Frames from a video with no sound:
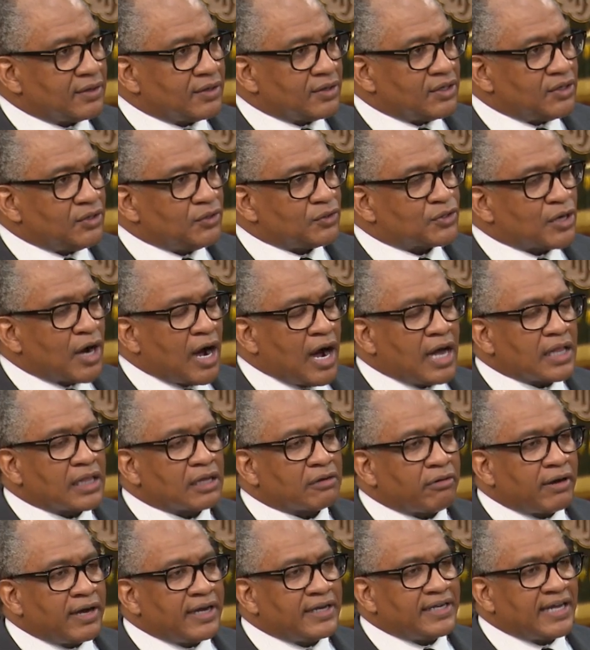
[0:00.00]
You
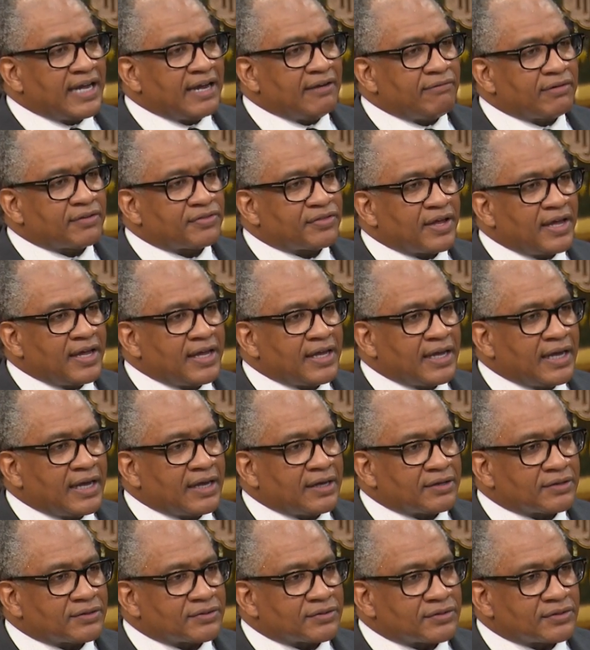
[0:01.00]
tolerate everything
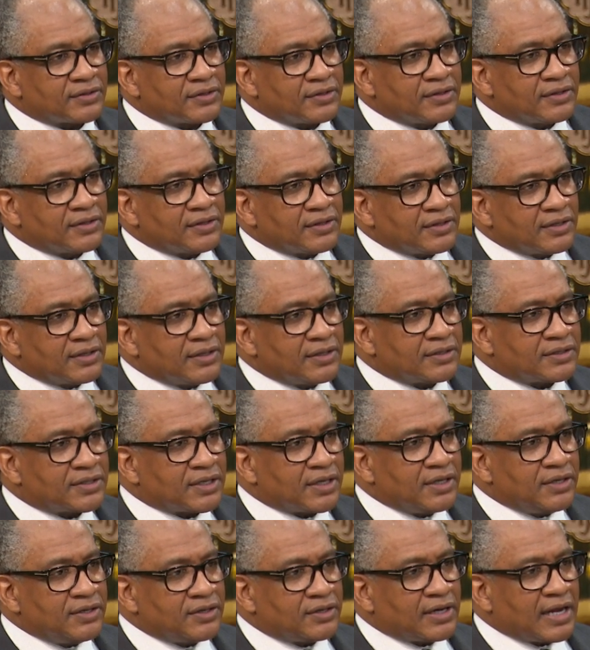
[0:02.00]
else
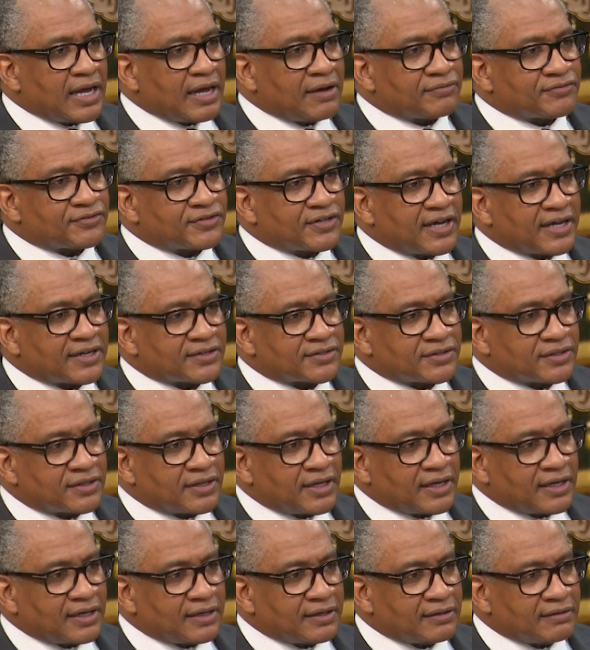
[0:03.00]
until you can have sex
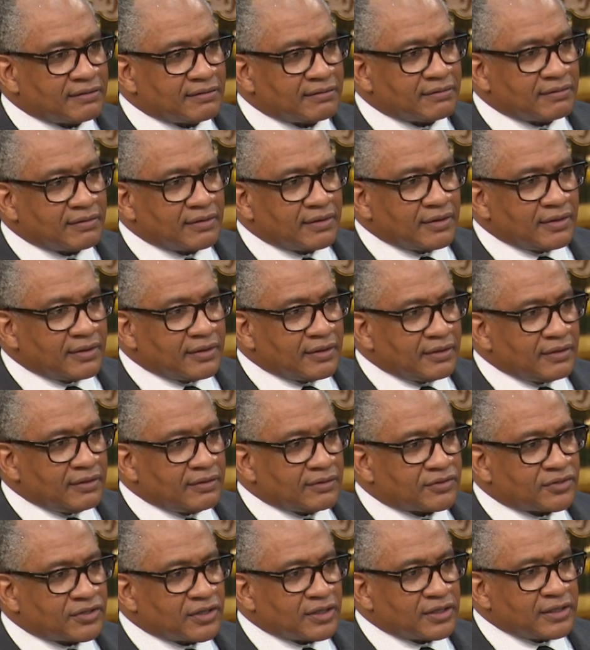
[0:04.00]
again. You
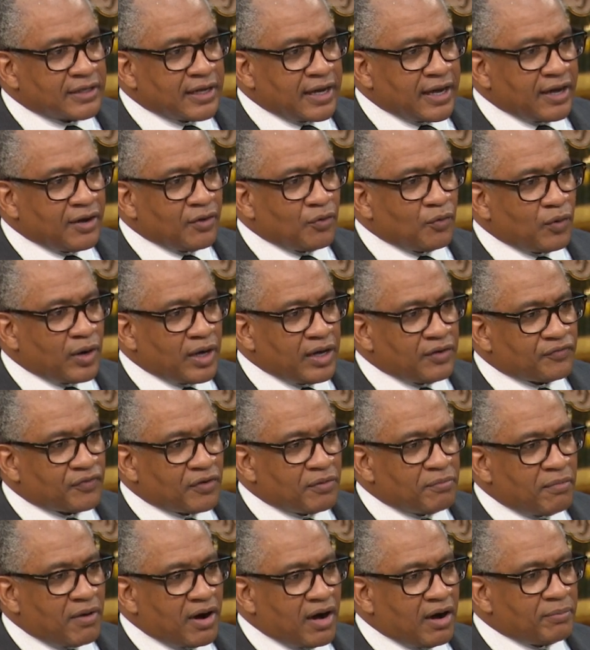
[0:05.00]
sit there and wait for
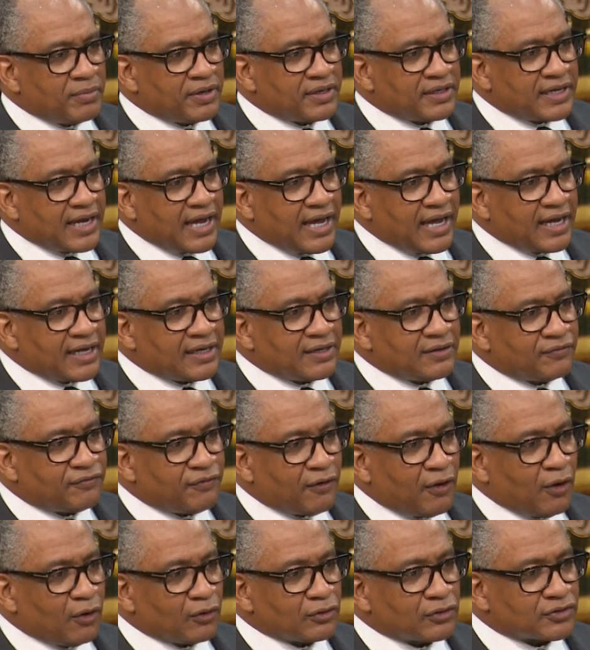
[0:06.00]
mom and dad to
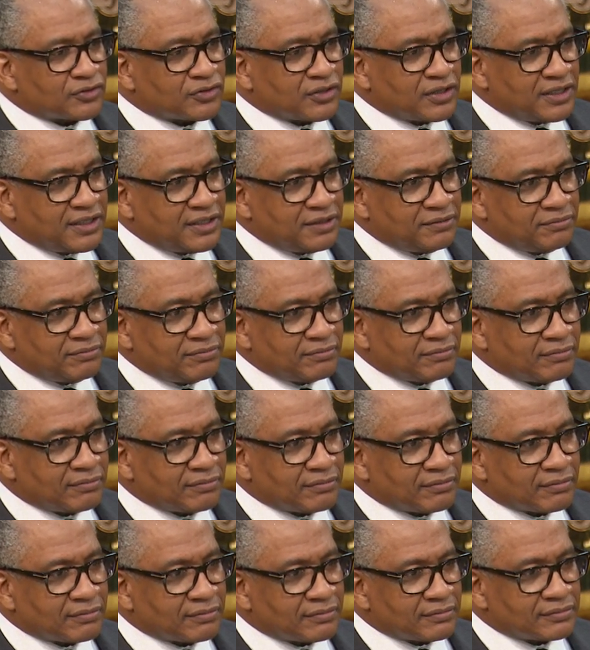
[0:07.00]
fall asleep.
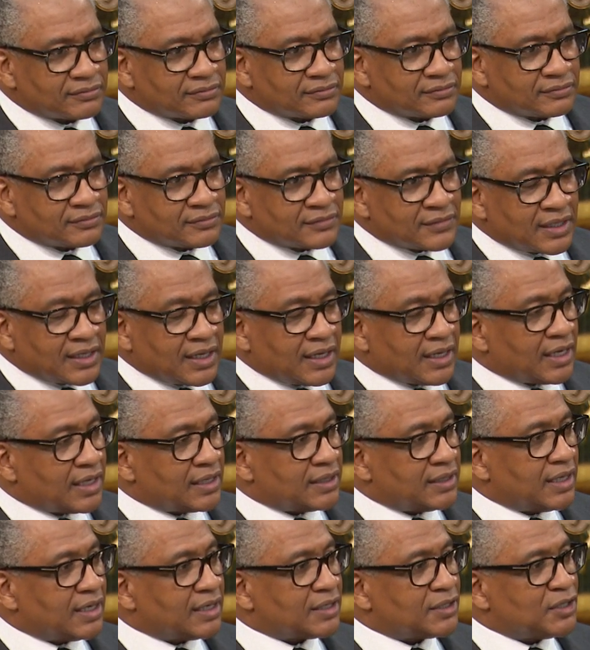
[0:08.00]

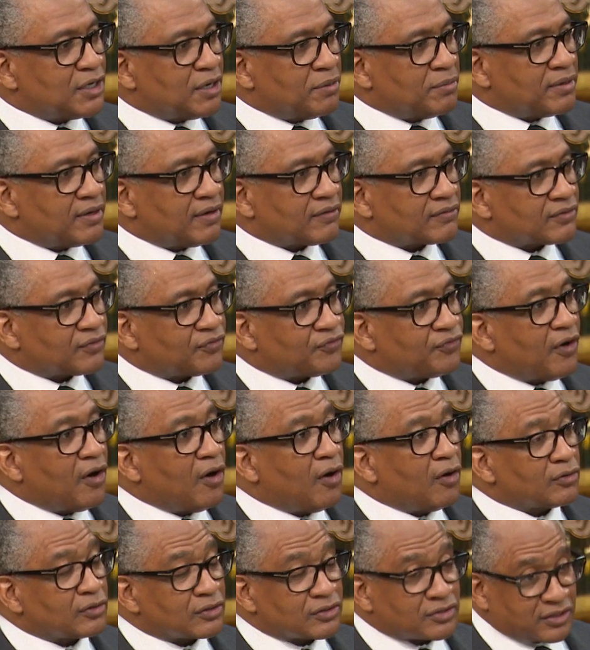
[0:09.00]
And they're dumb enough to
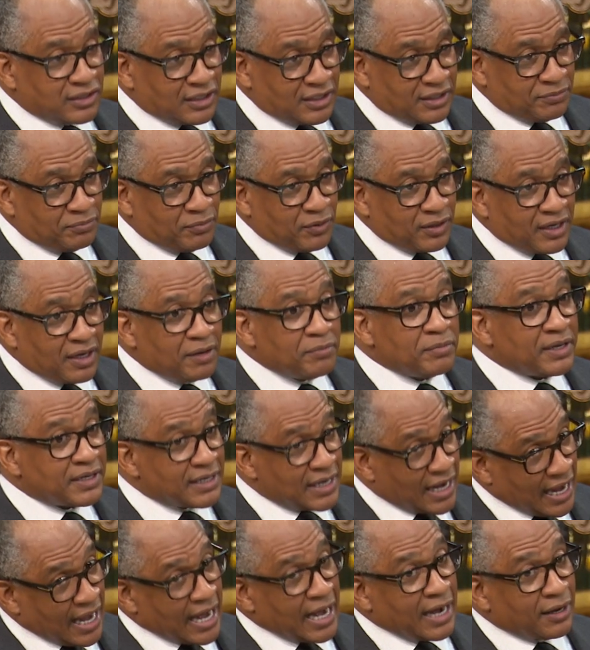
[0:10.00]
fall asleep with him in
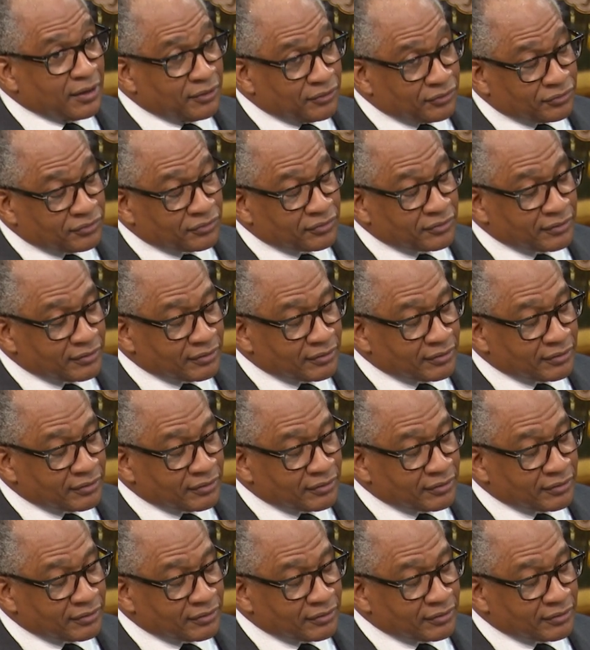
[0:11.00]
the house.